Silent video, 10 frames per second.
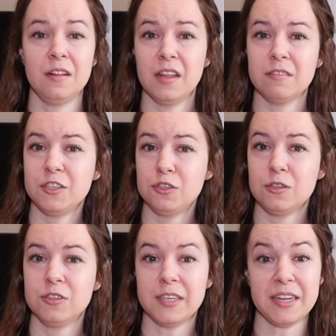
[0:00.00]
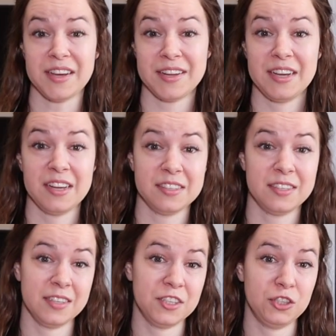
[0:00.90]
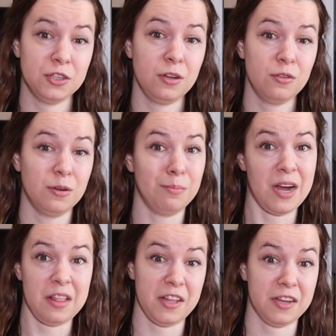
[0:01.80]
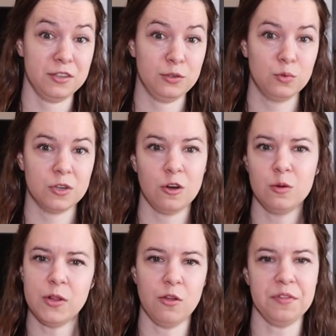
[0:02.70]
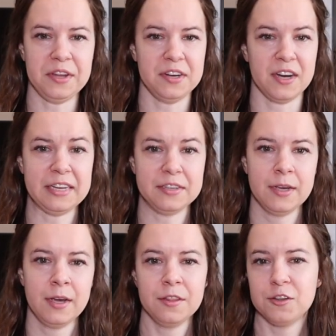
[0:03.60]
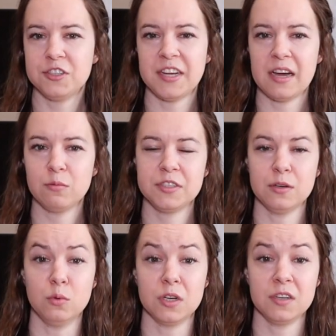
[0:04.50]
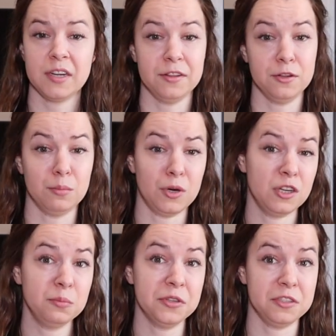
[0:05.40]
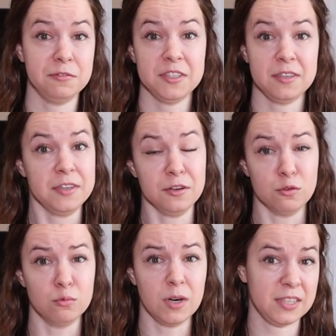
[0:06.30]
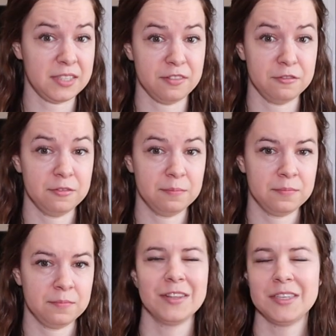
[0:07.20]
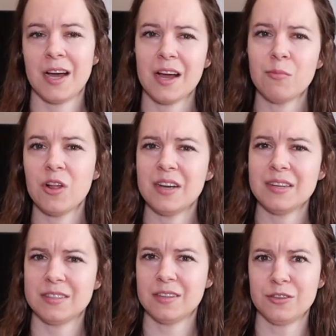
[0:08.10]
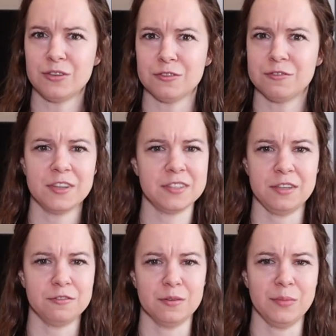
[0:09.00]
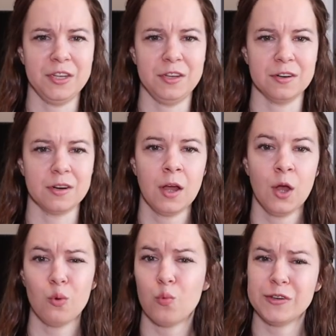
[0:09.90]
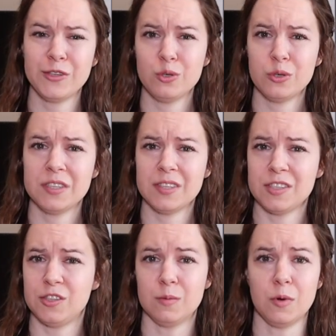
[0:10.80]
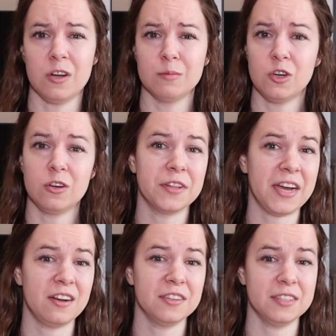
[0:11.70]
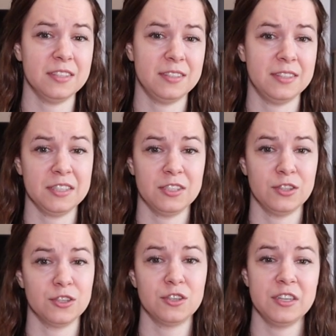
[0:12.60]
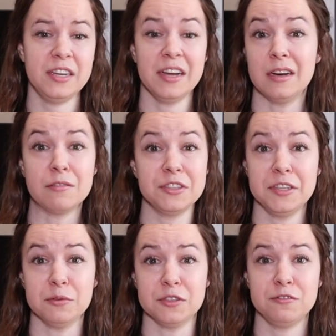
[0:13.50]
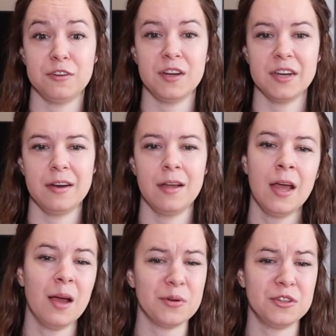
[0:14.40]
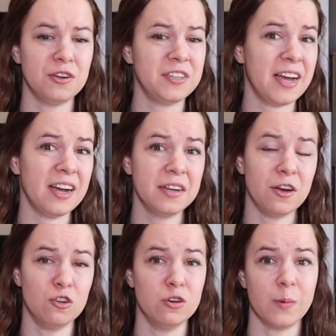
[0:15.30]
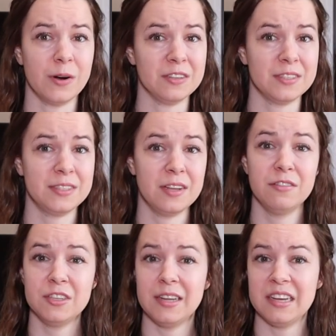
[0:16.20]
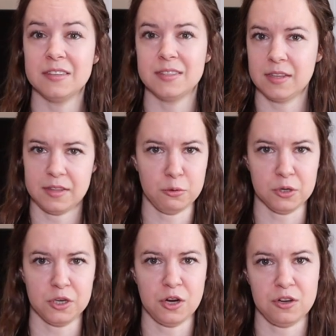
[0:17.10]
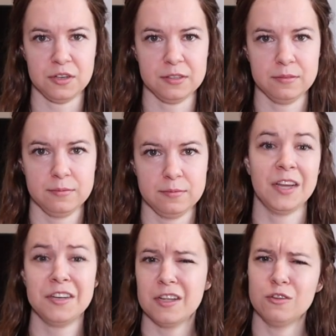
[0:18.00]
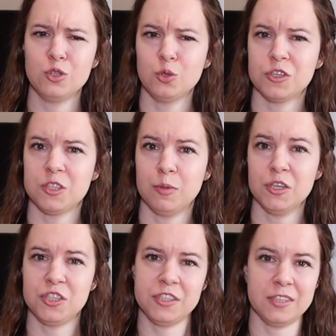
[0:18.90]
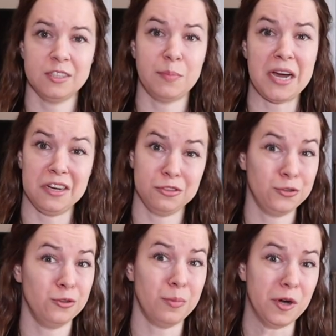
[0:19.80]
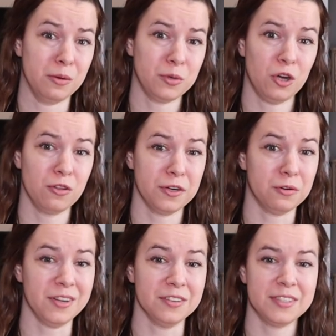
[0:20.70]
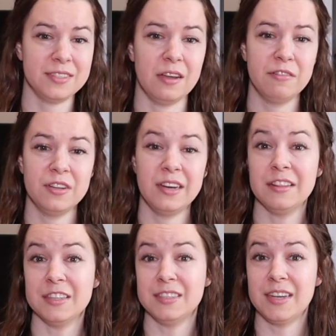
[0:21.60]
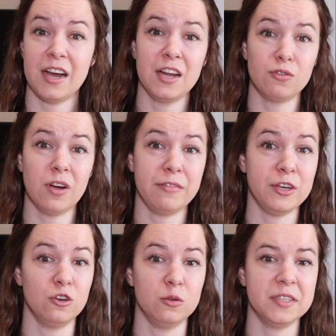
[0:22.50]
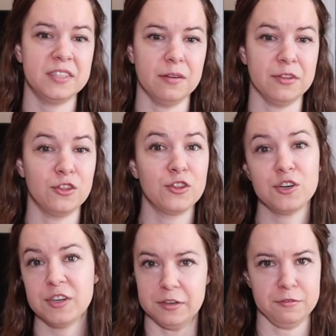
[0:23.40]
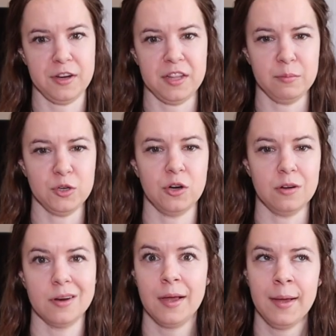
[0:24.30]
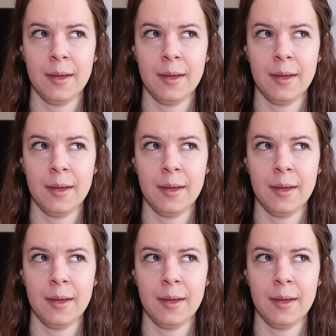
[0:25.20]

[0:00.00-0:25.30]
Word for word: 11 year old Annette and 6 year old Mylette were home alone that night. Their dad was at work and their mom was visiting a relative. The timeline is a little fuzzy from here. One source says their mom called the house at 6.30 and everything was fine, but their dad got home around 7 and said they were gone. Another source pushes this back to the mom calling around 7 and the dad arriving home at 7.30 to find them gone,